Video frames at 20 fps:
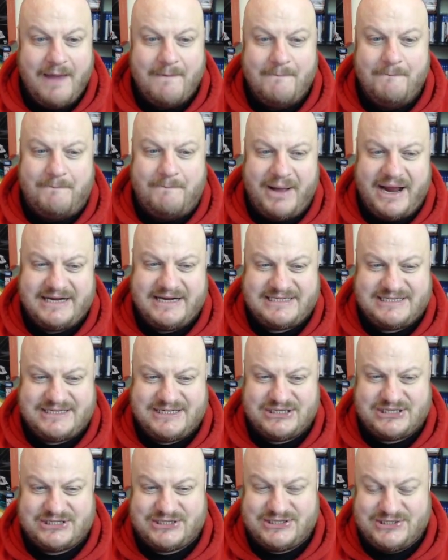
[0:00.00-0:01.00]

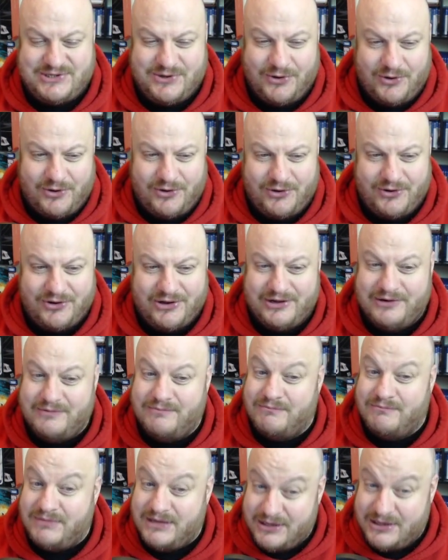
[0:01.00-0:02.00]
Best Score
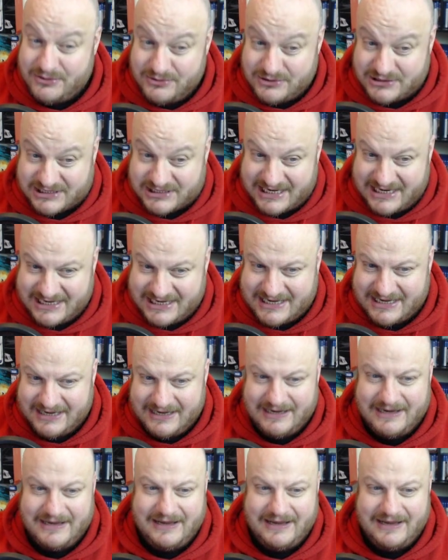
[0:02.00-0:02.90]
and Music,